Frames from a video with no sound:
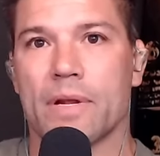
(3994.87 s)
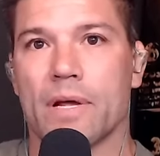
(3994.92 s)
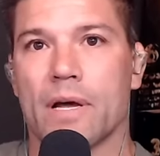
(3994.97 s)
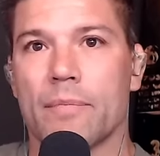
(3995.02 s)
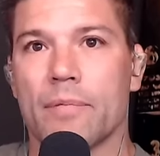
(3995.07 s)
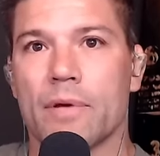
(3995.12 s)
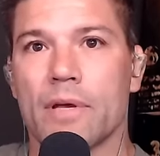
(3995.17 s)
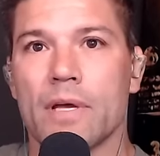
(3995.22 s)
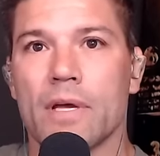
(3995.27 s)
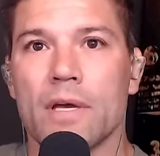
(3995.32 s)

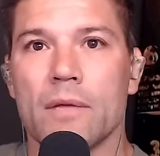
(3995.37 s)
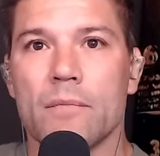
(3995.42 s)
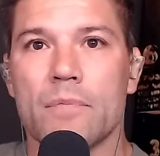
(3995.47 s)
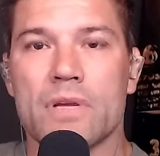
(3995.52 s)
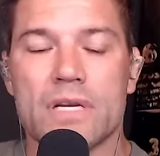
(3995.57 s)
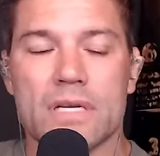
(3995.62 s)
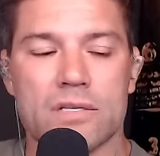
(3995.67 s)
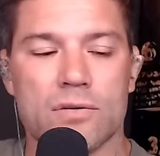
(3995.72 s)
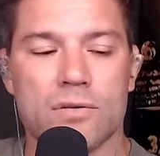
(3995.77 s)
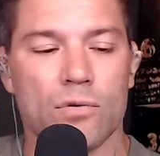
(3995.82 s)
up.
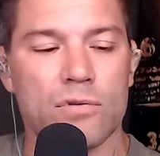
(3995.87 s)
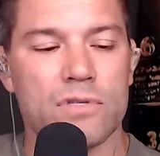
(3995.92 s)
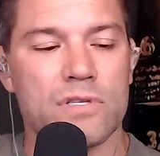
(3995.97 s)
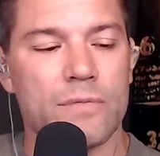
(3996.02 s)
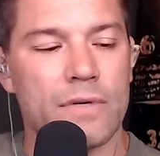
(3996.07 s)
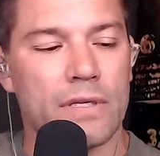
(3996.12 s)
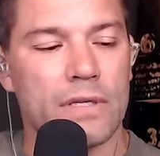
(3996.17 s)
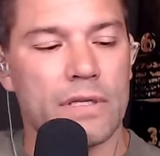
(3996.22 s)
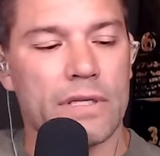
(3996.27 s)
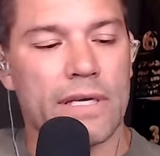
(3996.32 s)
Because
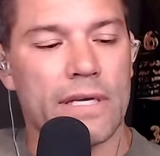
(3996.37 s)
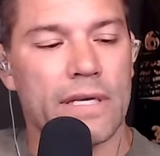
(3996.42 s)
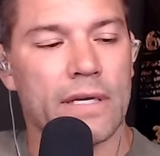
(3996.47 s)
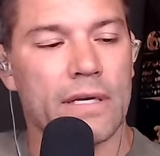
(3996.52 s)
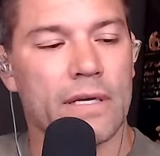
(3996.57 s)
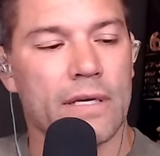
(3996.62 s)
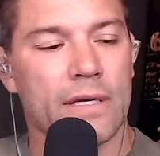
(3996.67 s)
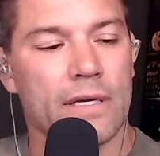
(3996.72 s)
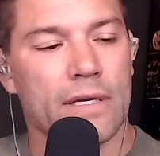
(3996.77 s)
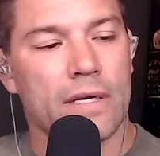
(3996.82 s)
ultimately,
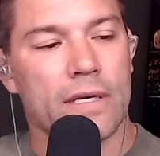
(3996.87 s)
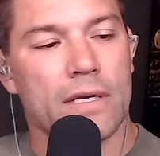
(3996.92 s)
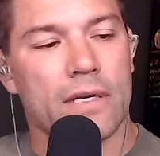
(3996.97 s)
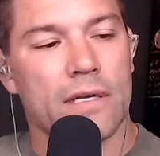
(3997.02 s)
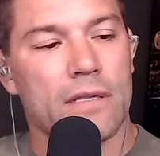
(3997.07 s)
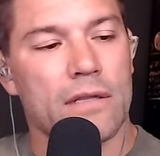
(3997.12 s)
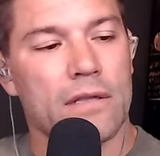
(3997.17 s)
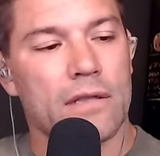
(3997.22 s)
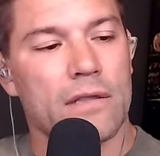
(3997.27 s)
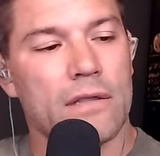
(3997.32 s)

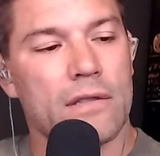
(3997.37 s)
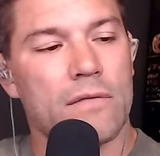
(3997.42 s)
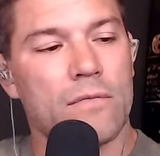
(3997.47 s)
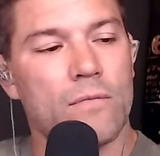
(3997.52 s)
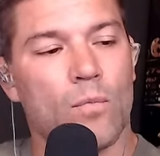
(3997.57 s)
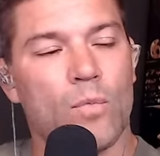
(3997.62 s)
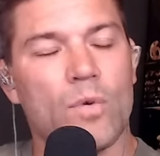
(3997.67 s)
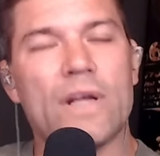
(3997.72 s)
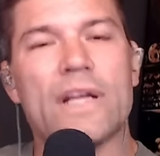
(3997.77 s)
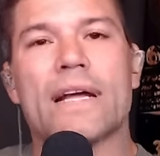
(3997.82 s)

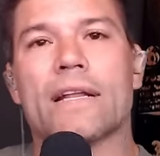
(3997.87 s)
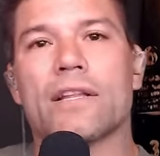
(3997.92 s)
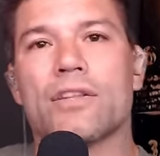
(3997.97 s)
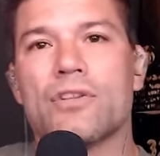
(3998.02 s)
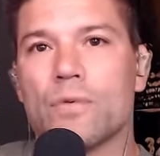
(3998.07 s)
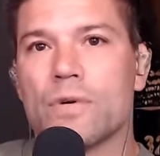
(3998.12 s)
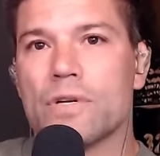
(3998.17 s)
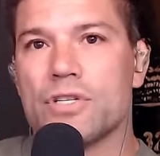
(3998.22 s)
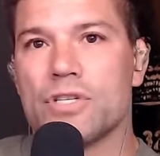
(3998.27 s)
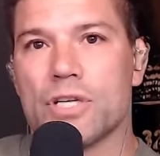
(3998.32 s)
we got to
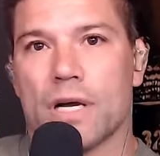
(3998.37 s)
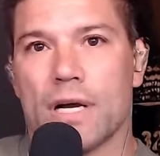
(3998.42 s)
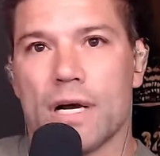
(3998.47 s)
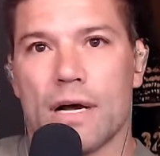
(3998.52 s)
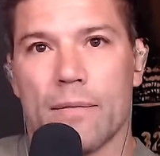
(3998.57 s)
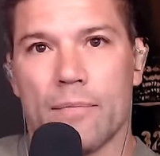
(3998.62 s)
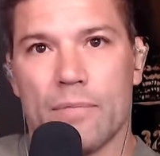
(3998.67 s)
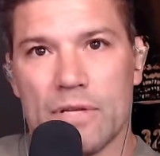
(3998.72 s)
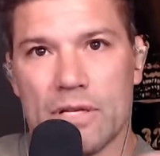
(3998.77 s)
do a job.